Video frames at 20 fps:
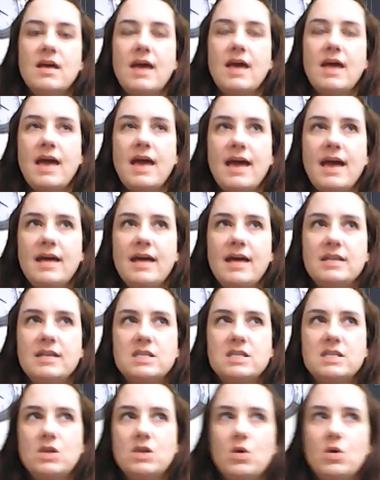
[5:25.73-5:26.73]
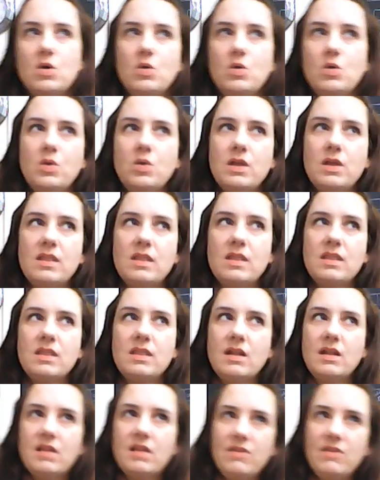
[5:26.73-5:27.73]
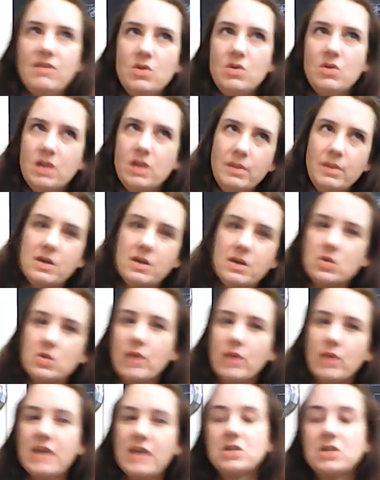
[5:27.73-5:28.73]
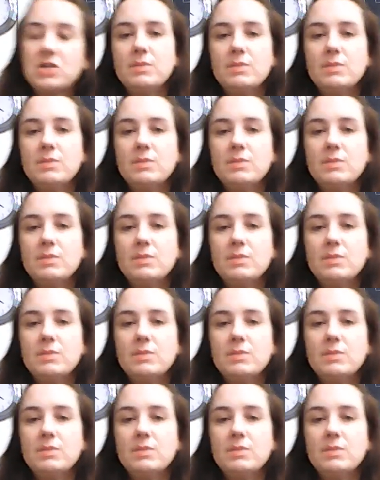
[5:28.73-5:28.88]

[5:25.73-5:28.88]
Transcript: And so it'll give you a little bit of direction,